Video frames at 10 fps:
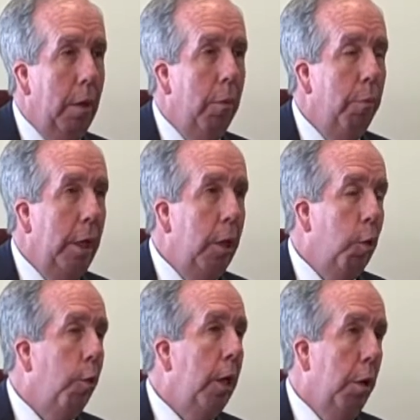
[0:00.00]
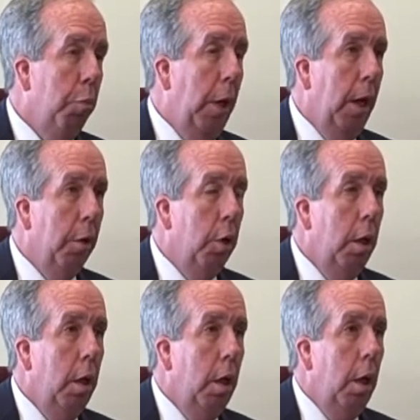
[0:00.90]
your needs best.
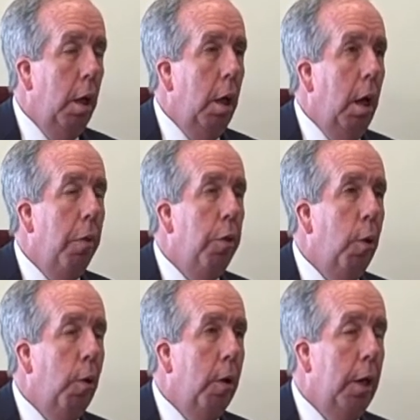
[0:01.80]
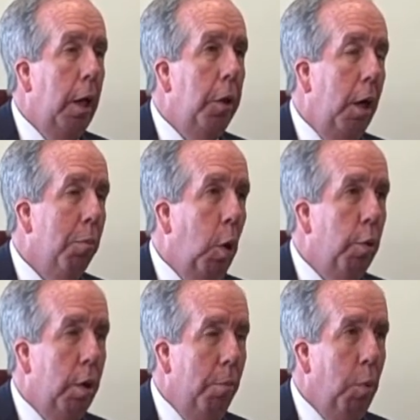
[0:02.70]
And third, and I think
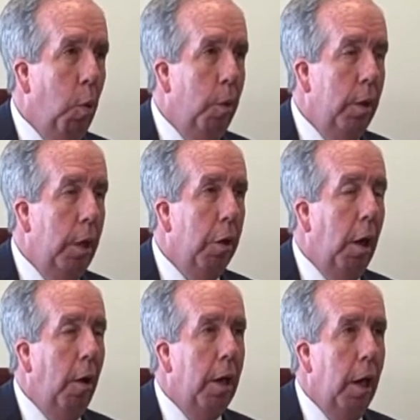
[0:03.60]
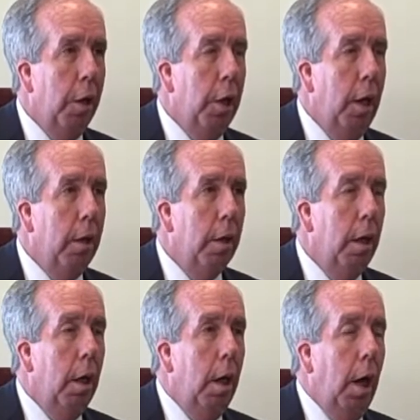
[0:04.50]
most important, is like I said,
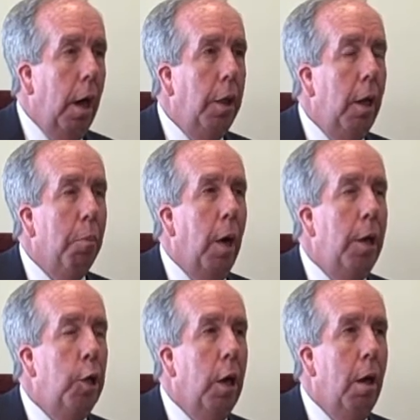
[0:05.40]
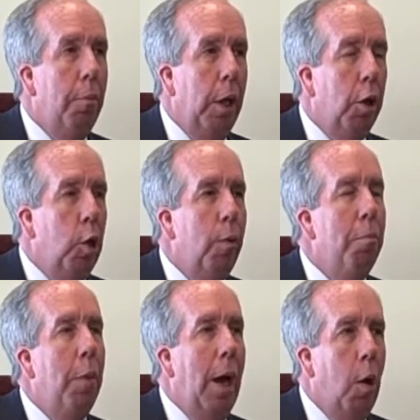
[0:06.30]
I think my job is to
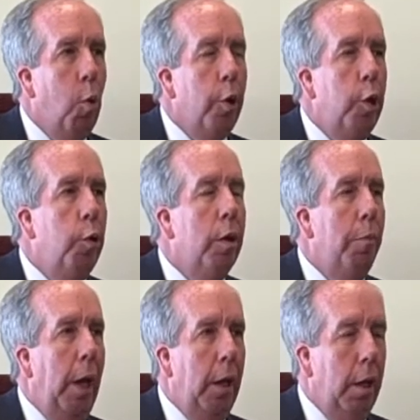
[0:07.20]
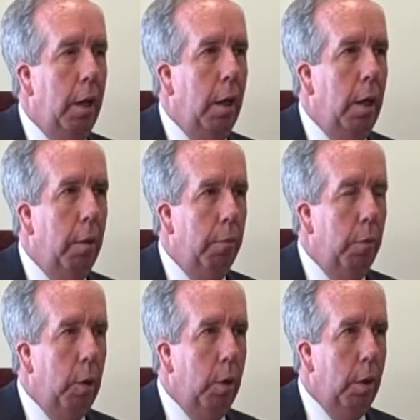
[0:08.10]
empower you to make
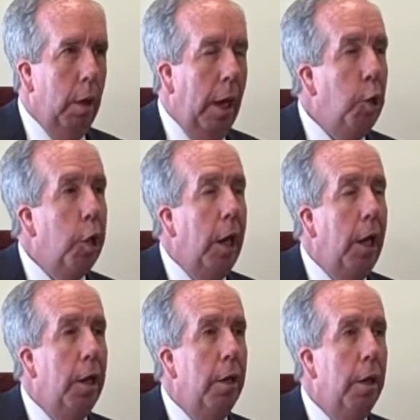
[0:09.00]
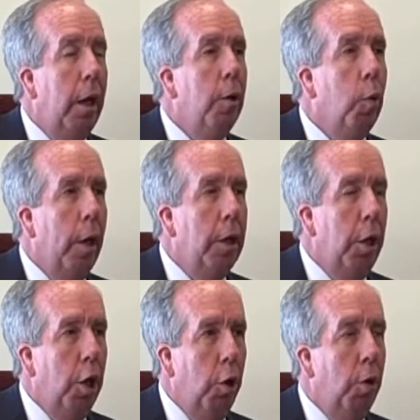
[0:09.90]
an educated and correct
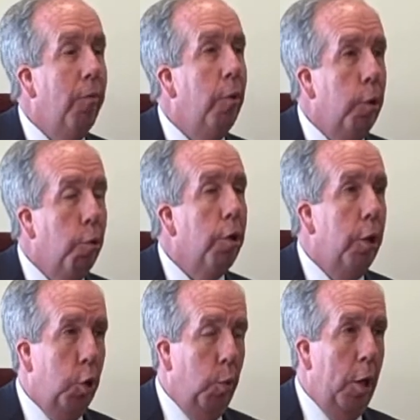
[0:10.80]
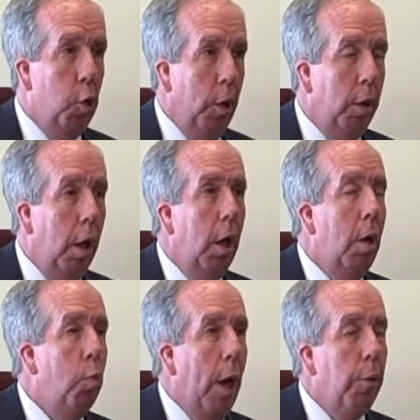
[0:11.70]
decision for your situation,
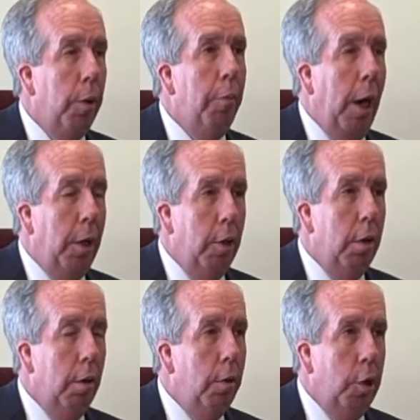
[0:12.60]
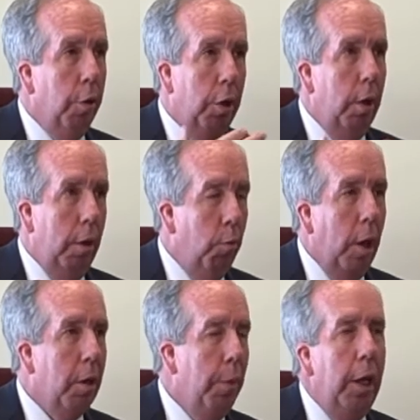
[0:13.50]
rather than my just
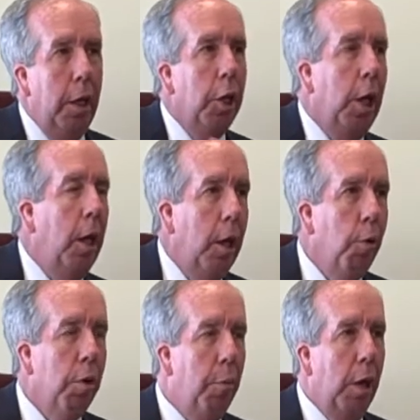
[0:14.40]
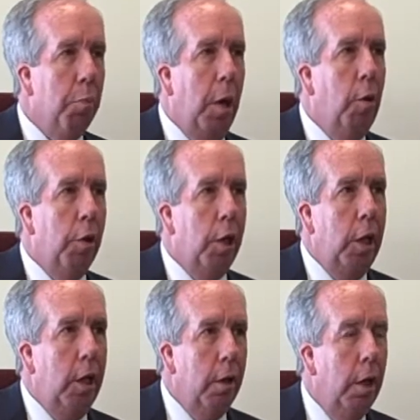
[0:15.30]
recommending and saying, here's the best
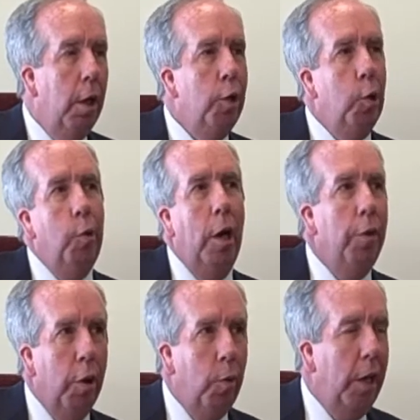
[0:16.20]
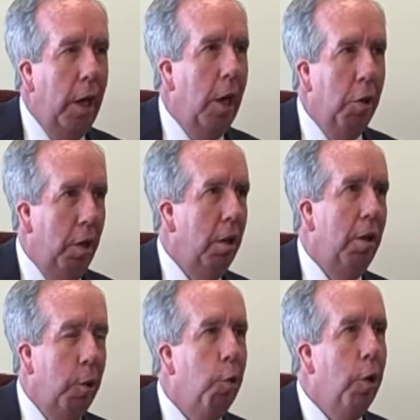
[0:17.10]
policy, and Joe down the street has it,
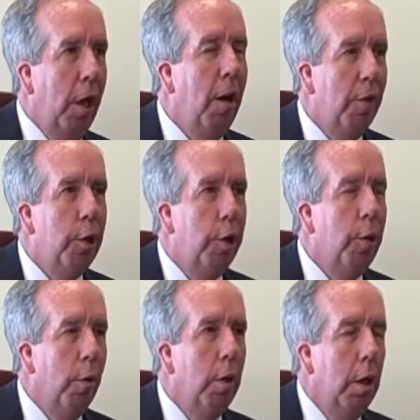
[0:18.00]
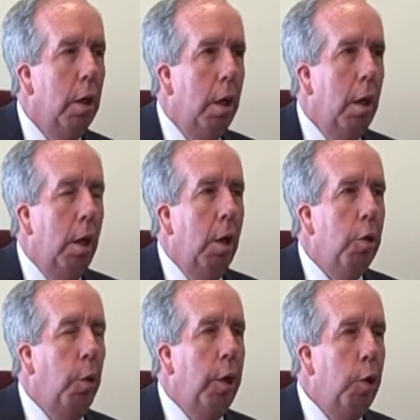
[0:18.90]
you should have it too.
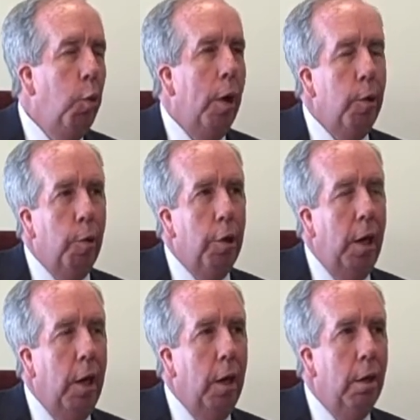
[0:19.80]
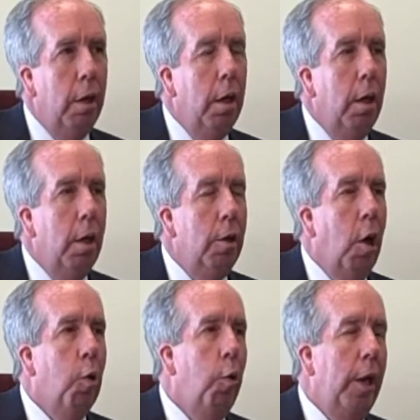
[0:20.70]
So that you understand not
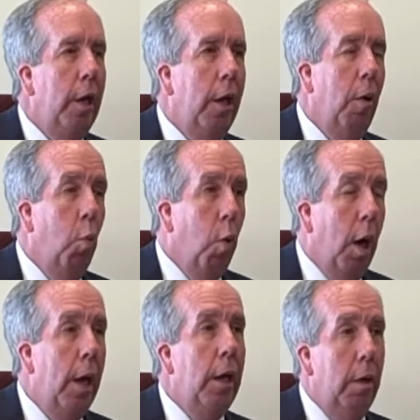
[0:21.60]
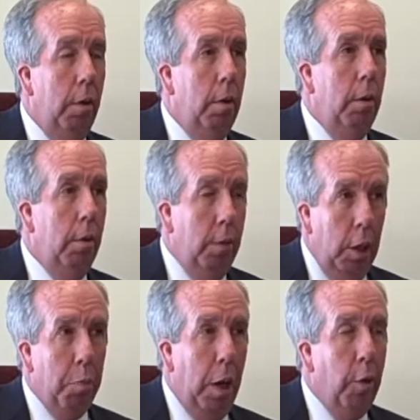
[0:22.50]
only why this
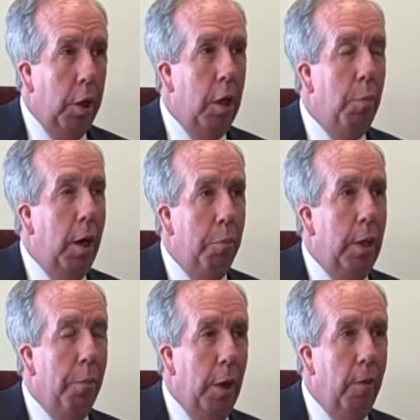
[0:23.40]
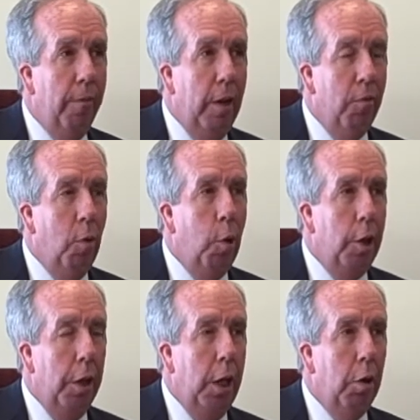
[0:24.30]
policy might be a better fit for you
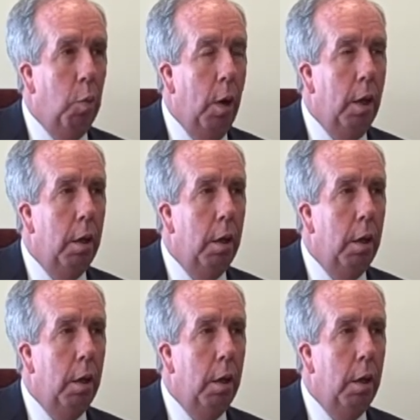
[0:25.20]
than this one,